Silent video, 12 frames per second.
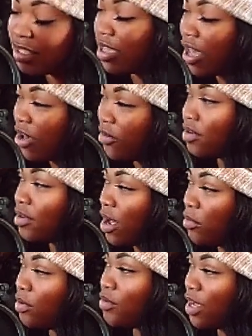I would,
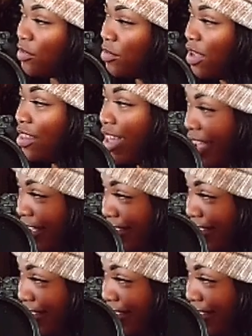I would recommend that.